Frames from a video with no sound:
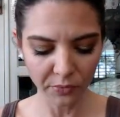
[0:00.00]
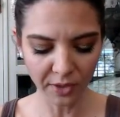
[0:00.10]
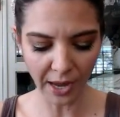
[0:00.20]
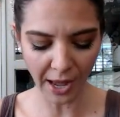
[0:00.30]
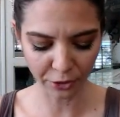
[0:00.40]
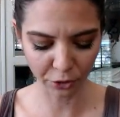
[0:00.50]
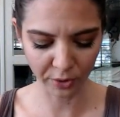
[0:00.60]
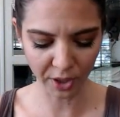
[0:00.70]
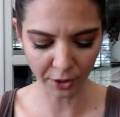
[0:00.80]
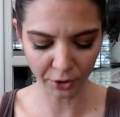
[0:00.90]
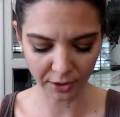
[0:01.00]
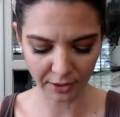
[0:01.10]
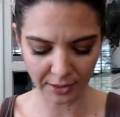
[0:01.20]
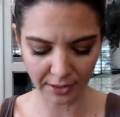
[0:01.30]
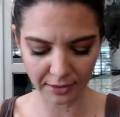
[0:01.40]
at
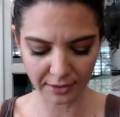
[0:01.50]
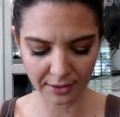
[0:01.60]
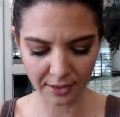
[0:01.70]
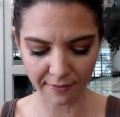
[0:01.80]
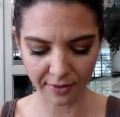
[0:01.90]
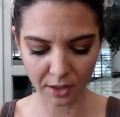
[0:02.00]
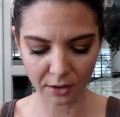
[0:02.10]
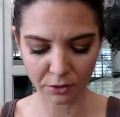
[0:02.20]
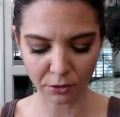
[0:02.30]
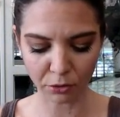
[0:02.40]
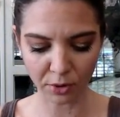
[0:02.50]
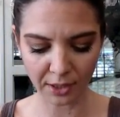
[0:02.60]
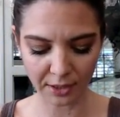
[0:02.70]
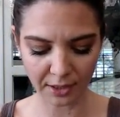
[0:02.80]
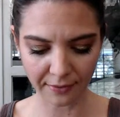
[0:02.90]
397, so
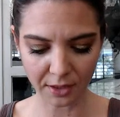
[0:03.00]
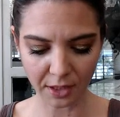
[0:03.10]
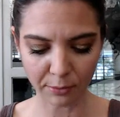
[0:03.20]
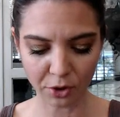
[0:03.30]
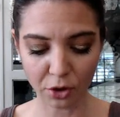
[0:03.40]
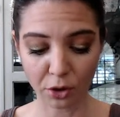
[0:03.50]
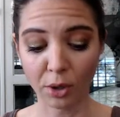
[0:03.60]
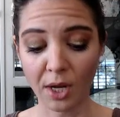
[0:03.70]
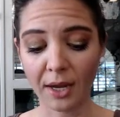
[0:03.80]
397 times two